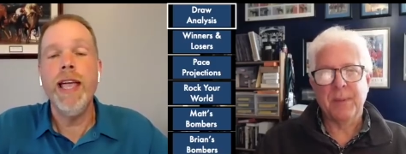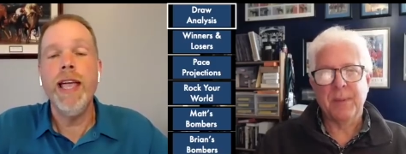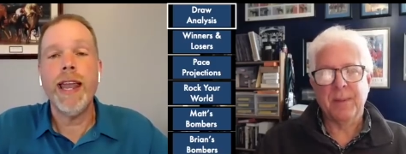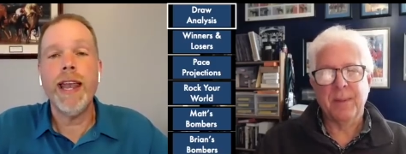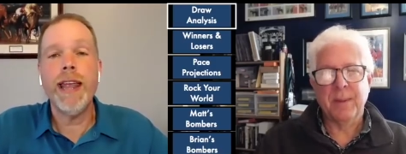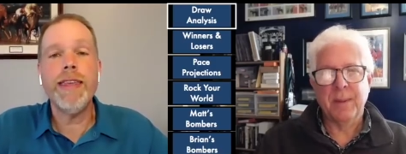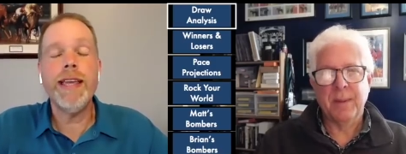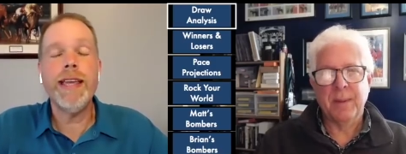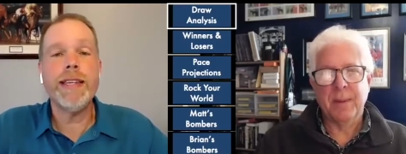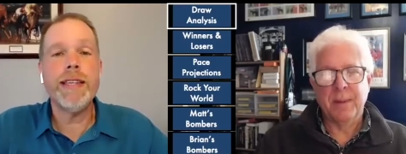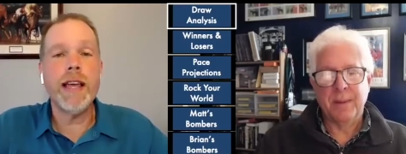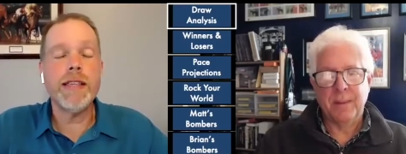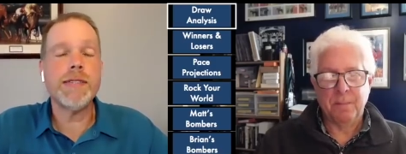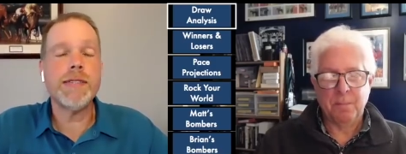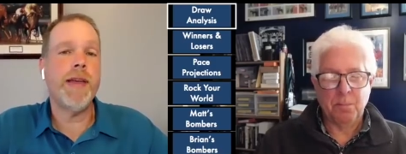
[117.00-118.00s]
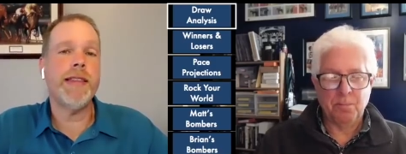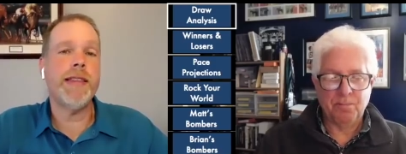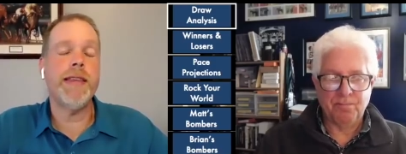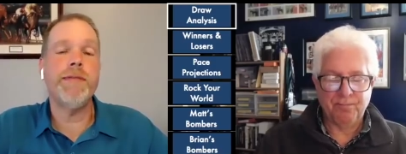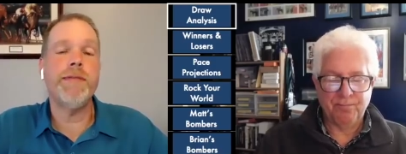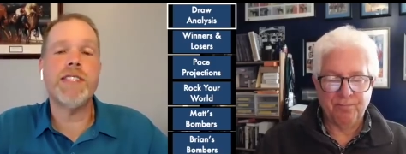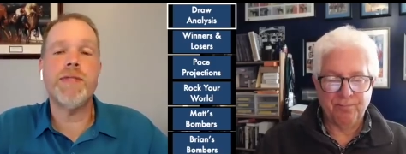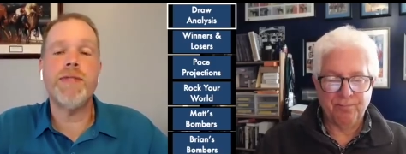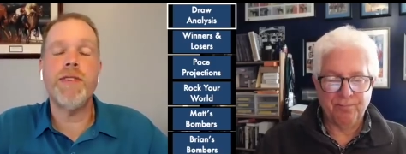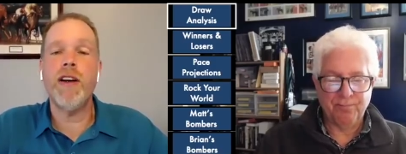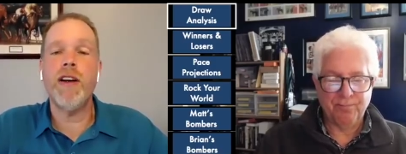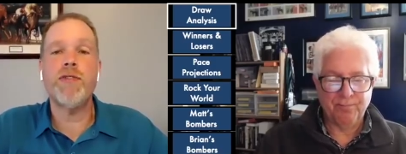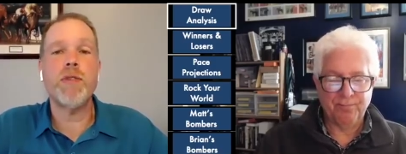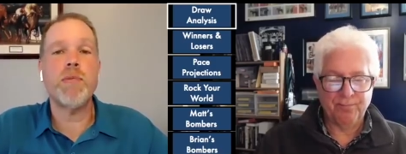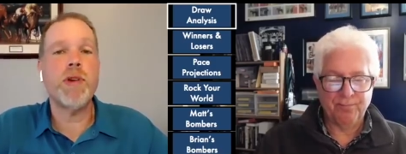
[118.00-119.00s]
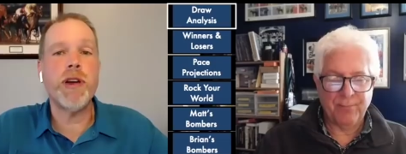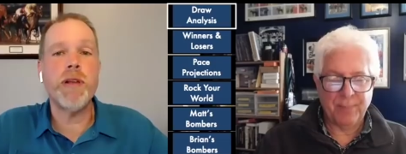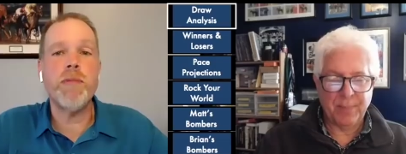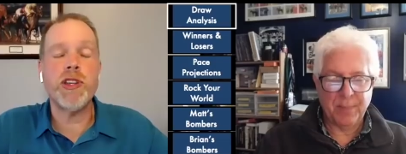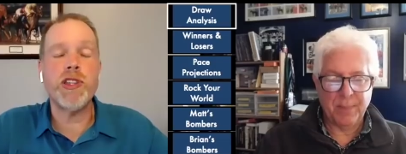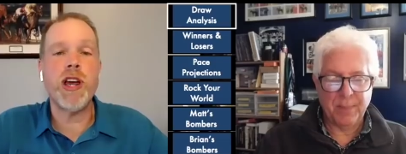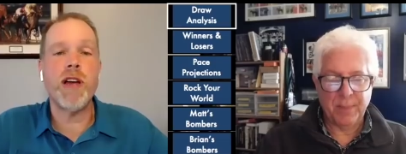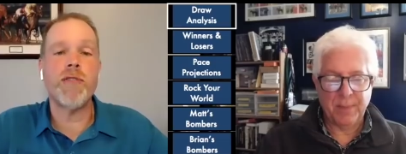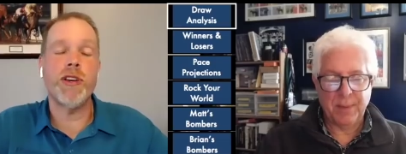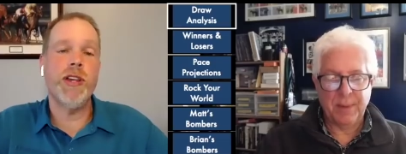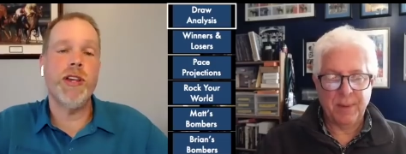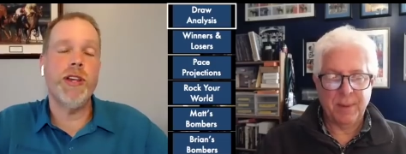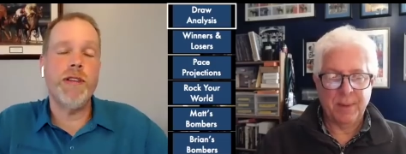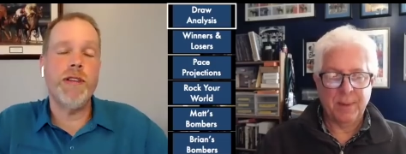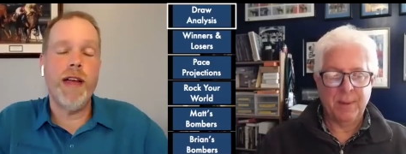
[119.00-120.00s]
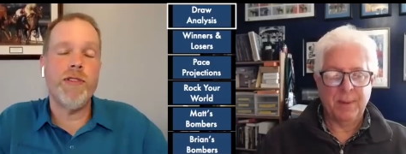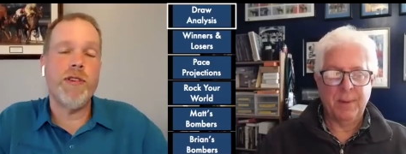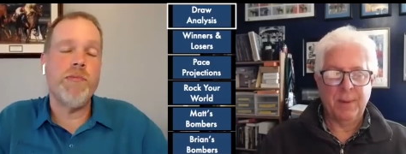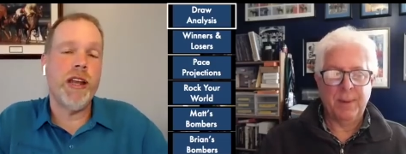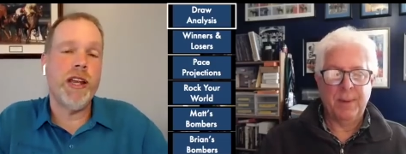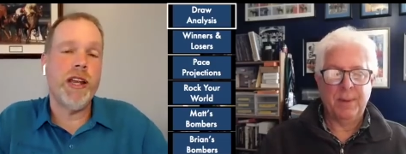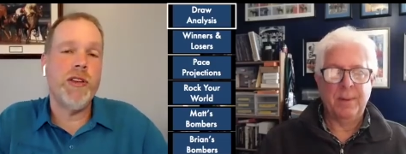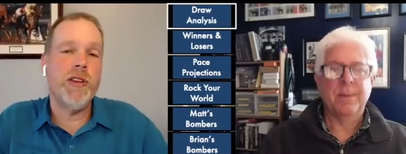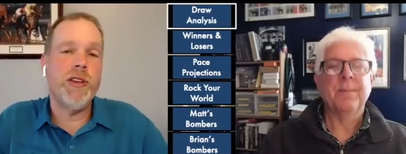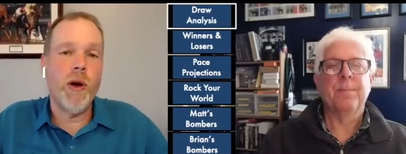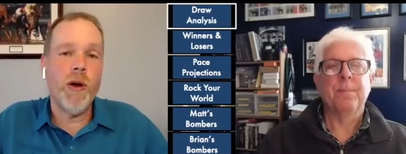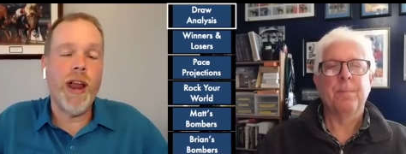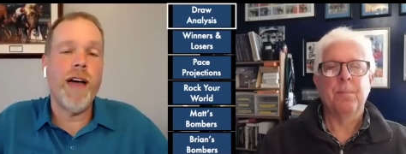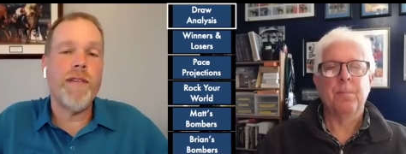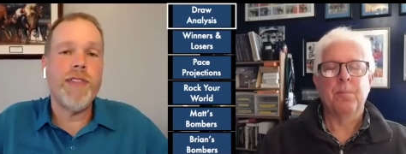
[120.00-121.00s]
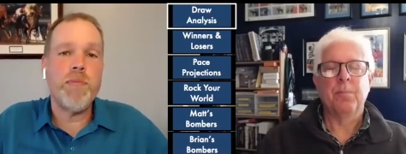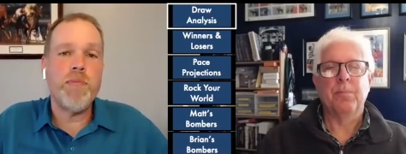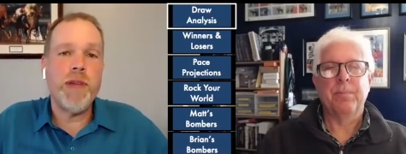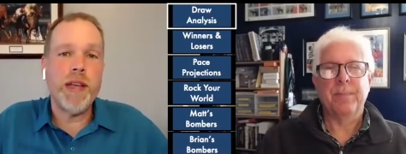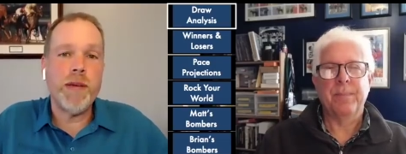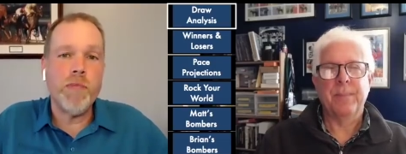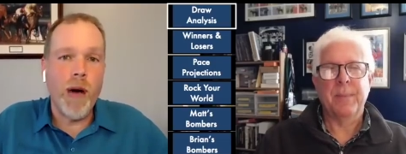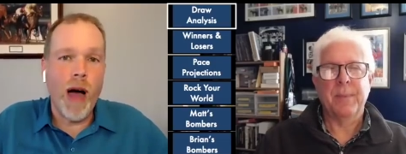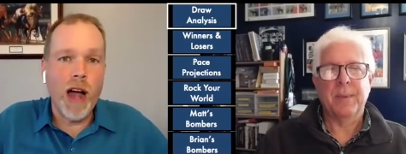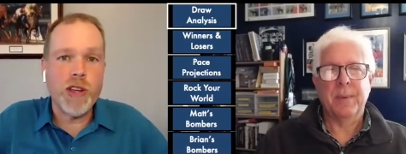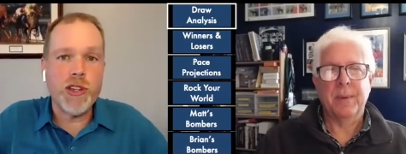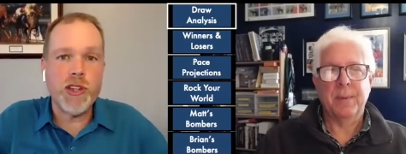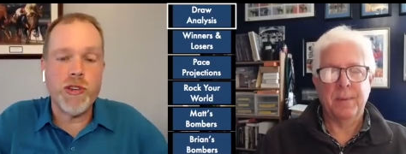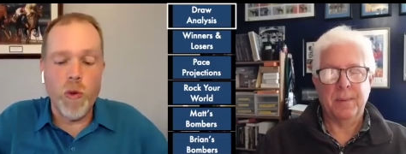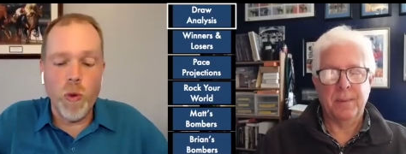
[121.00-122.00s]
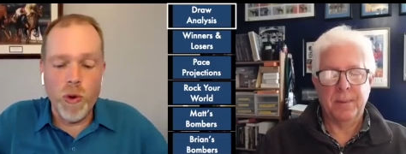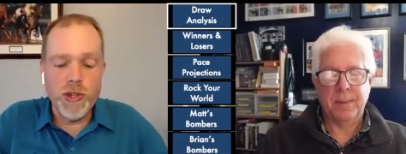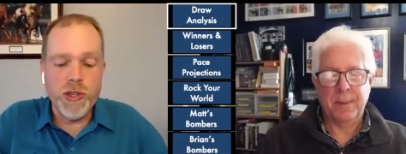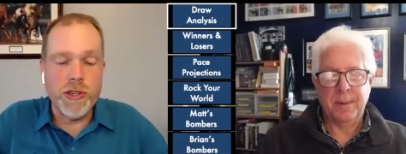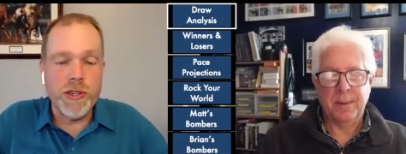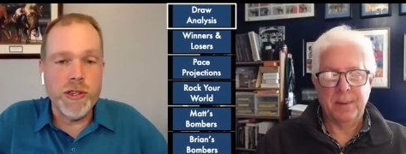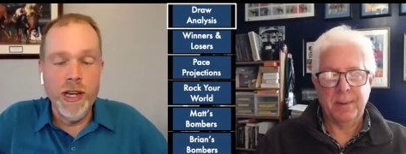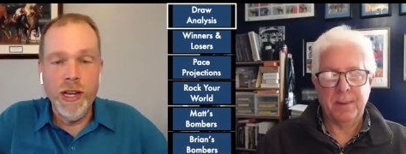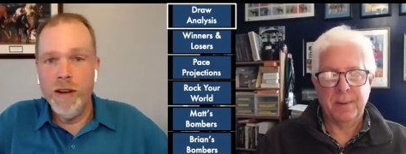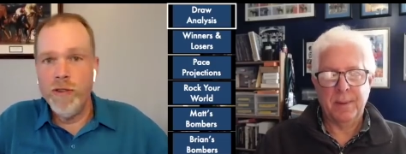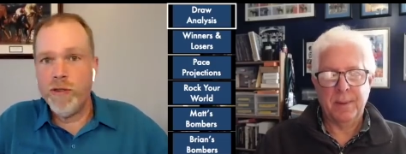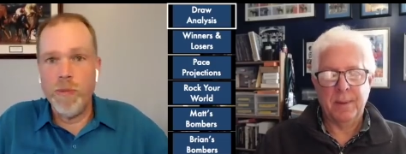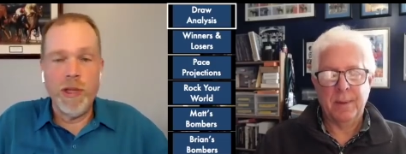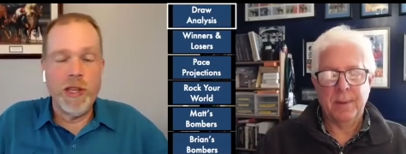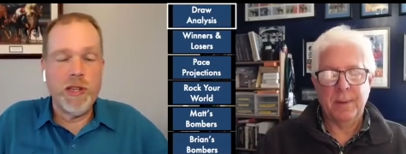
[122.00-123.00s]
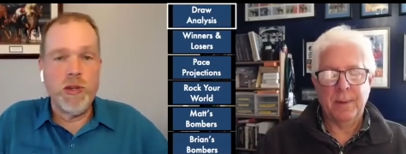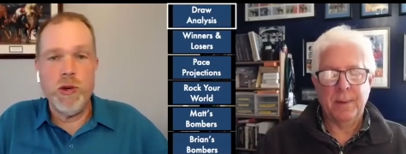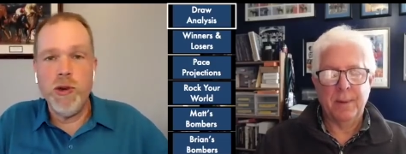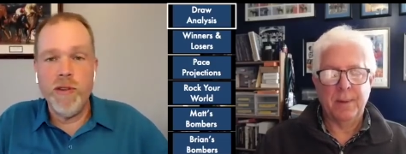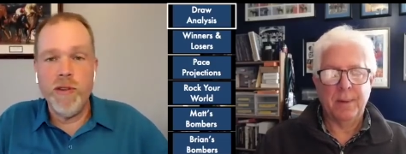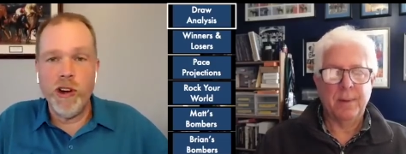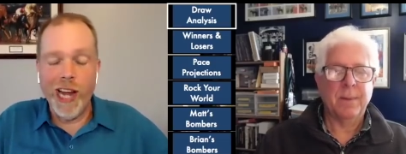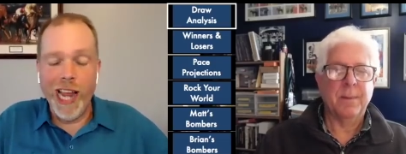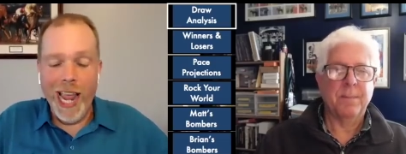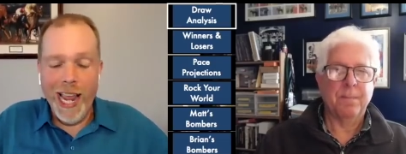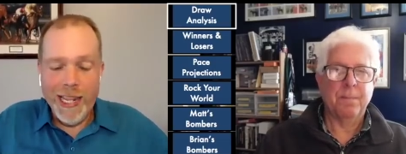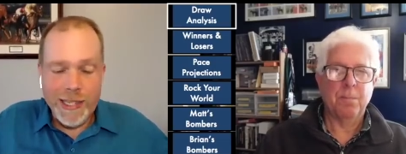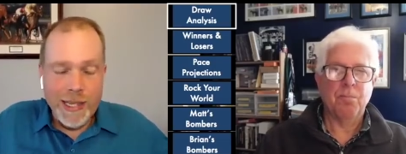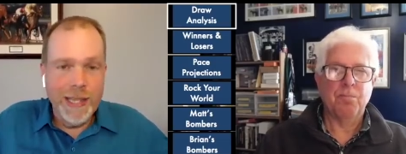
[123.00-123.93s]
Speaker 1: and I think it does make things fair for pretty much every everybody. You don't have that big mosh of horses from the two different gates